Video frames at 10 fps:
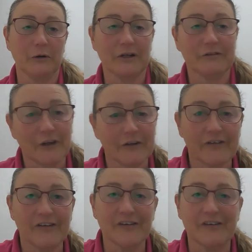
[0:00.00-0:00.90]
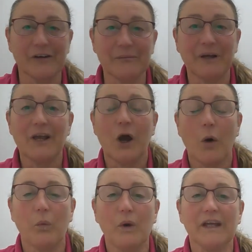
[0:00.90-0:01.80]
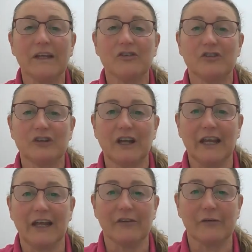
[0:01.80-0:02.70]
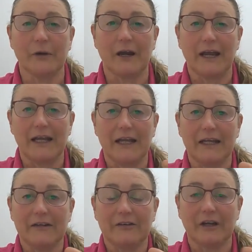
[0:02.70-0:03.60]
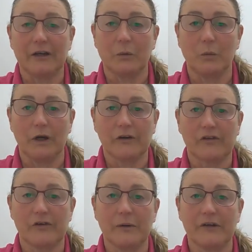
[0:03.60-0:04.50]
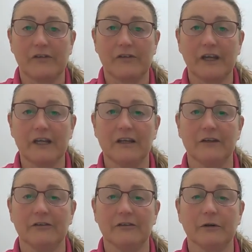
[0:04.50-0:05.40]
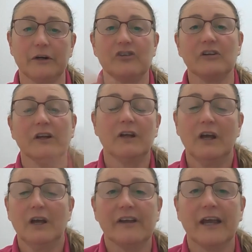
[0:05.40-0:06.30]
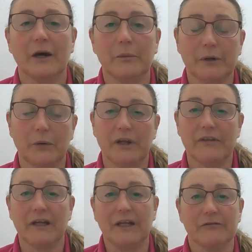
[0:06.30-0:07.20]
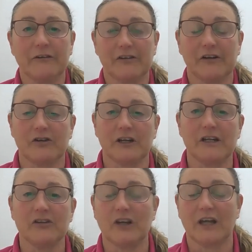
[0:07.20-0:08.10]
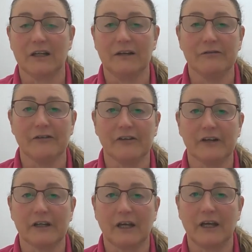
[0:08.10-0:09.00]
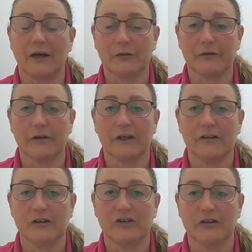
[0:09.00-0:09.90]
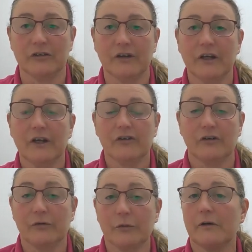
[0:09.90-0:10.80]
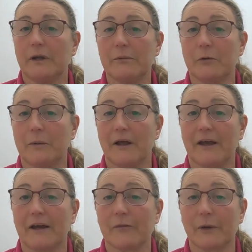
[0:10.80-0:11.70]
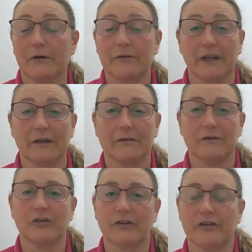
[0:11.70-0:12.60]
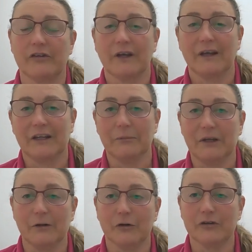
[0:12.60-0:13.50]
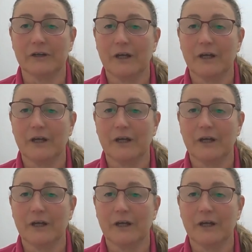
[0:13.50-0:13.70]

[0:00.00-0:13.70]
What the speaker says: advanced system, which is where it works through its cycle of compression to help with lymphatic drainage and lymphatic health conditions. So if you want to know any more about that as well, then just give me the nod.